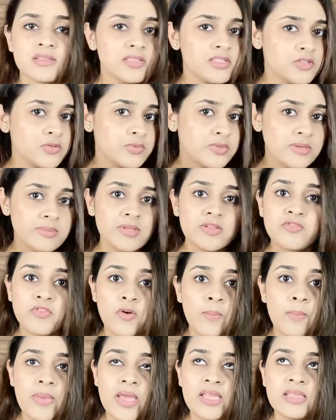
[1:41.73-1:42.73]
is suitable
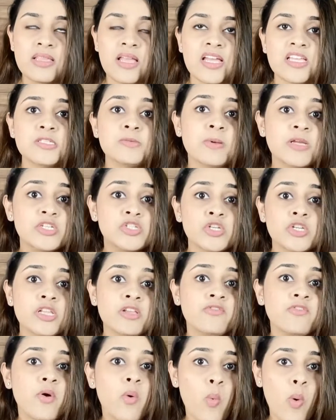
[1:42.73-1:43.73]
for men,
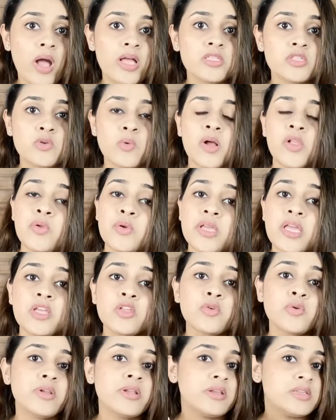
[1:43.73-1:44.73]
especially for ones who are
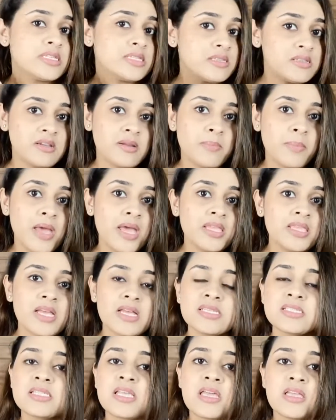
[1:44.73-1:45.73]
looking to repair
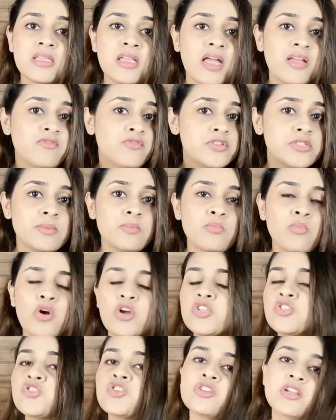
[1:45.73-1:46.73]
their skin and for some
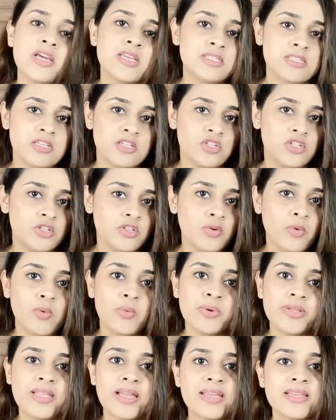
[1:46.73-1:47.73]
moisturization
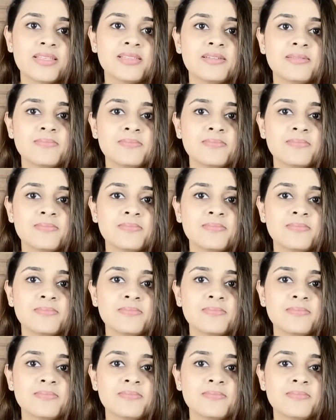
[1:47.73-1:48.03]
overnight.